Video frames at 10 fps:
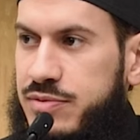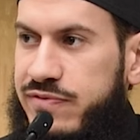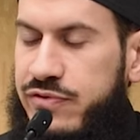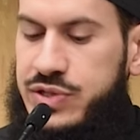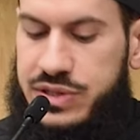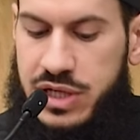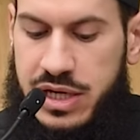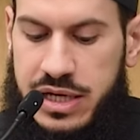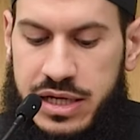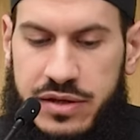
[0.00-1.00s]
First,
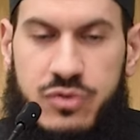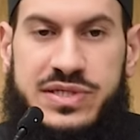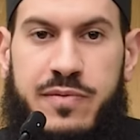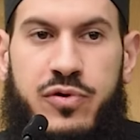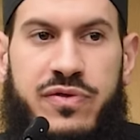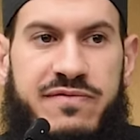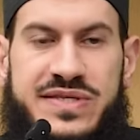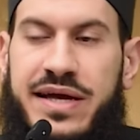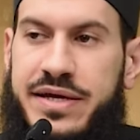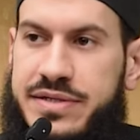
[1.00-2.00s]
there was the birth of
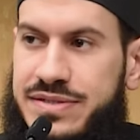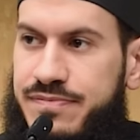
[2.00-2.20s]
Zionism.